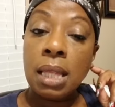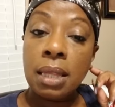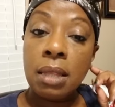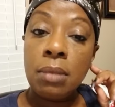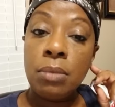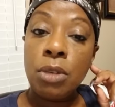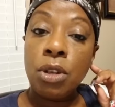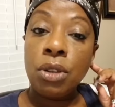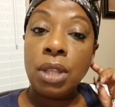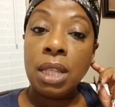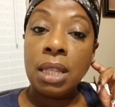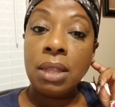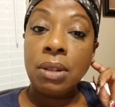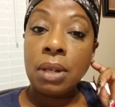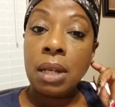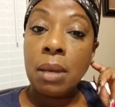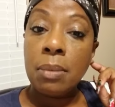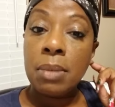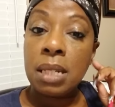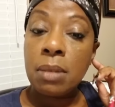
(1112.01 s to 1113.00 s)
them know that they're
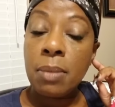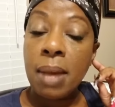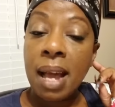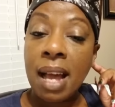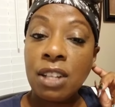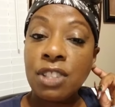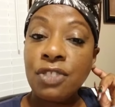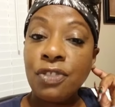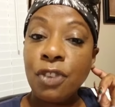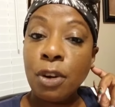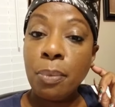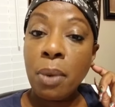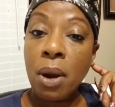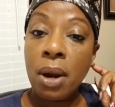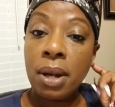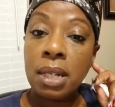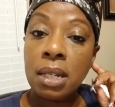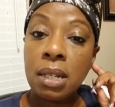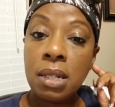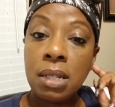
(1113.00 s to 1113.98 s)
coming to my house for a
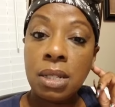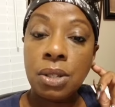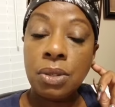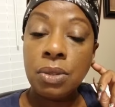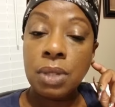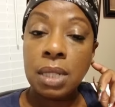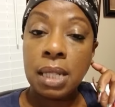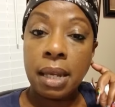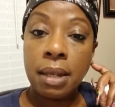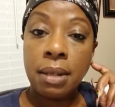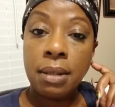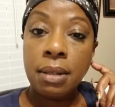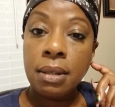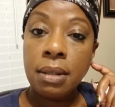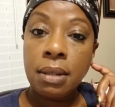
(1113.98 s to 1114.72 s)
party on Tuesday.